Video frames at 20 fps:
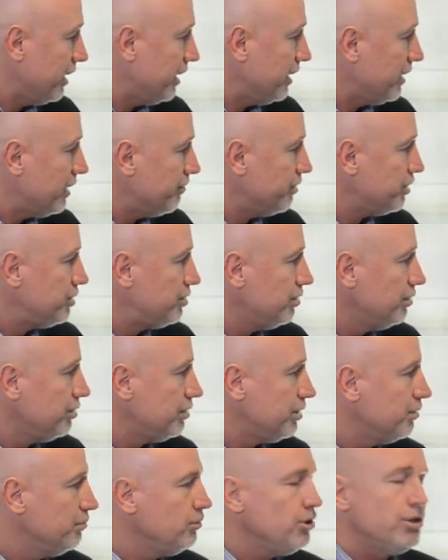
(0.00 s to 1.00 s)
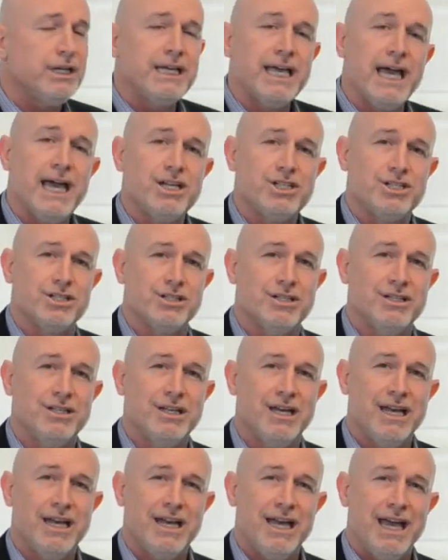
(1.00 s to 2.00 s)
Number 2,
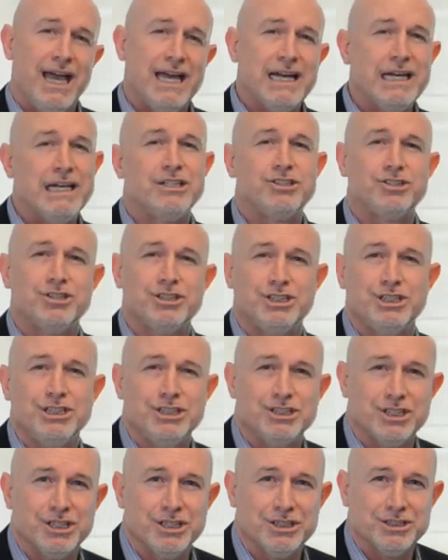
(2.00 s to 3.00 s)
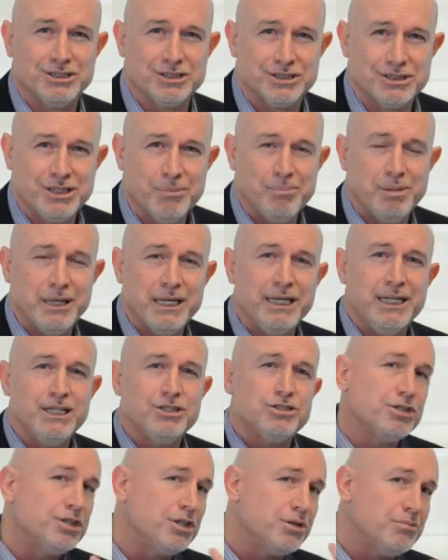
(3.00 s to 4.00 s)
communication and literacy skills. The ability
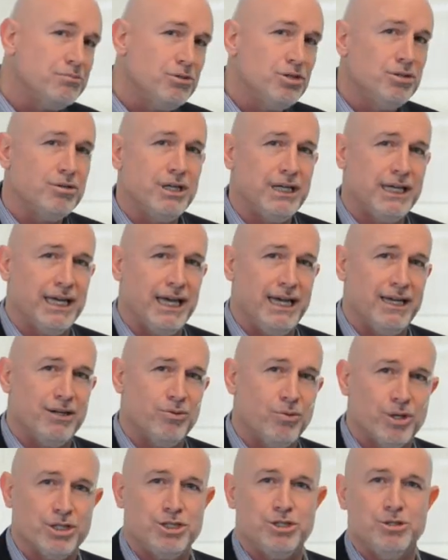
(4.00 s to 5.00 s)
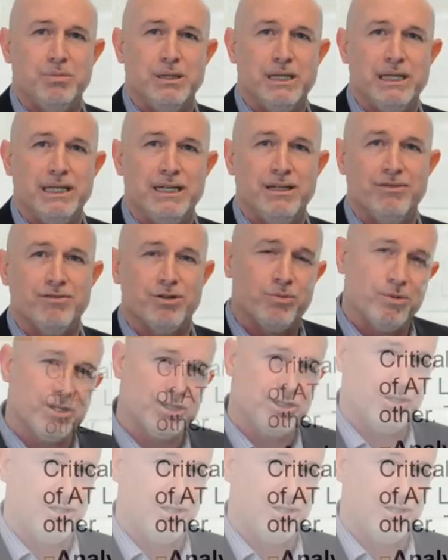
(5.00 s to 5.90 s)
to communicate what you believe and what you